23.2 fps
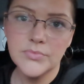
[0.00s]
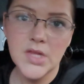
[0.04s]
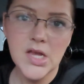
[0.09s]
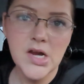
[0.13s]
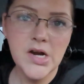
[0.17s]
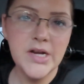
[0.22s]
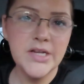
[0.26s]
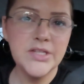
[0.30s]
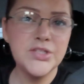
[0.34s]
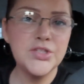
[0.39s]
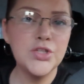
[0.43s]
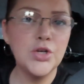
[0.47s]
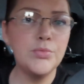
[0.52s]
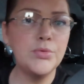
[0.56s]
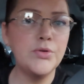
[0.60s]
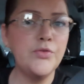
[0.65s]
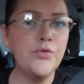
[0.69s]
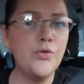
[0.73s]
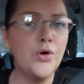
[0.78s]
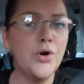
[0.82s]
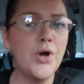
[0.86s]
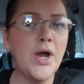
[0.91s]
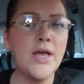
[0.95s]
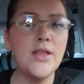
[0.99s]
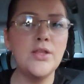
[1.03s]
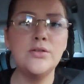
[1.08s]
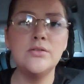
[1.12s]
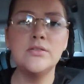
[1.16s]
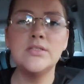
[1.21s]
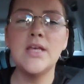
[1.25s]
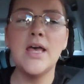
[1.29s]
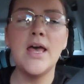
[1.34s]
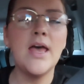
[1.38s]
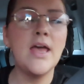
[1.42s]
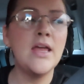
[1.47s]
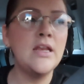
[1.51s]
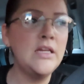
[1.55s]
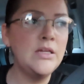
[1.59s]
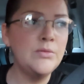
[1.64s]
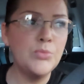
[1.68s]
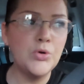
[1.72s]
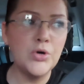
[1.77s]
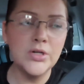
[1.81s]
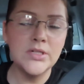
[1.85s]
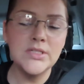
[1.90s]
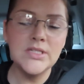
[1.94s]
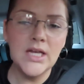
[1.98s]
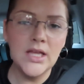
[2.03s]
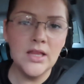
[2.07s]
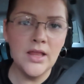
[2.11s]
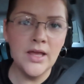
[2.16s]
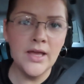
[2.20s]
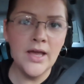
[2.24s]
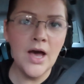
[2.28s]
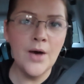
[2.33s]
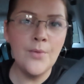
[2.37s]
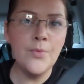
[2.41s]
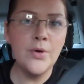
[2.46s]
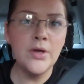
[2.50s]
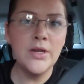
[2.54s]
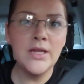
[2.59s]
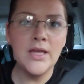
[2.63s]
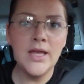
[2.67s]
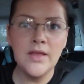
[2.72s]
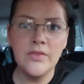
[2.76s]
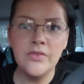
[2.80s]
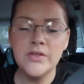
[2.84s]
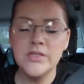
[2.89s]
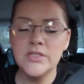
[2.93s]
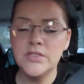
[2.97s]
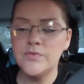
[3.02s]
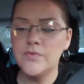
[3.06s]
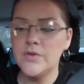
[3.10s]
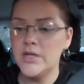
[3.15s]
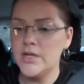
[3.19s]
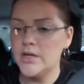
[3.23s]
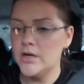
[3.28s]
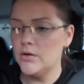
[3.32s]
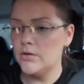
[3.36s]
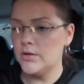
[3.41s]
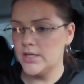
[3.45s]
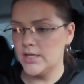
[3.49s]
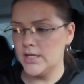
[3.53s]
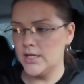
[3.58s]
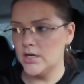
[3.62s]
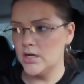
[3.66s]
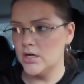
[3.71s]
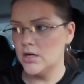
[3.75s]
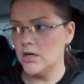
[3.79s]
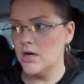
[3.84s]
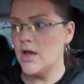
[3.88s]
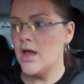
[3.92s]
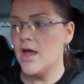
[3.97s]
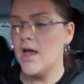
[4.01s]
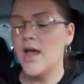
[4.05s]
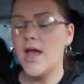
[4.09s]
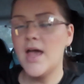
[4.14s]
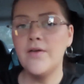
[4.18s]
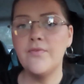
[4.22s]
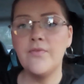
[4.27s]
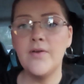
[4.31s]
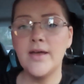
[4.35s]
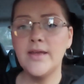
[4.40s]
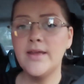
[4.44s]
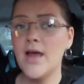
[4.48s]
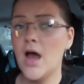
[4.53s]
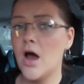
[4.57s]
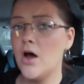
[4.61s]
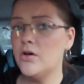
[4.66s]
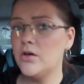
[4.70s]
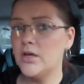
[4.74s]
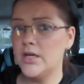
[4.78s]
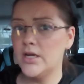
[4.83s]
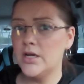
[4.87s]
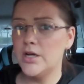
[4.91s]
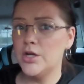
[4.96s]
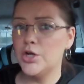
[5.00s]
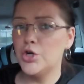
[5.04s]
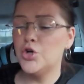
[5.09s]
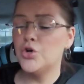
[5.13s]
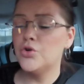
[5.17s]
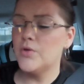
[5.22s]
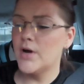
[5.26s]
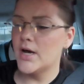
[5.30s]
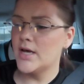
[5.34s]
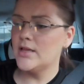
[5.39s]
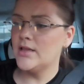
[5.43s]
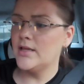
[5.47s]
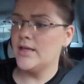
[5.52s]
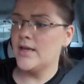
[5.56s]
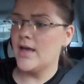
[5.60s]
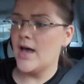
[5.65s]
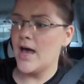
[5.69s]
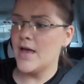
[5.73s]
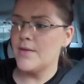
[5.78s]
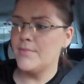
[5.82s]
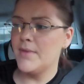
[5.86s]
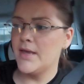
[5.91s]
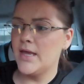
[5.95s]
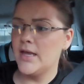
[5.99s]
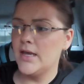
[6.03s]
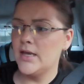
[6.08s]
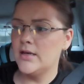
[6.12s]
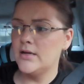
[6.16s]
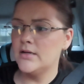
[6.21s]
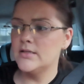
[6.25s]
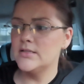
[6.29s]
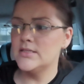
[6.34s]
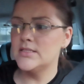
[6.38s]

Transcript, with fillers: All right, so before I lose any more daylight, I want to end this video here. If I calculated it correctly, I made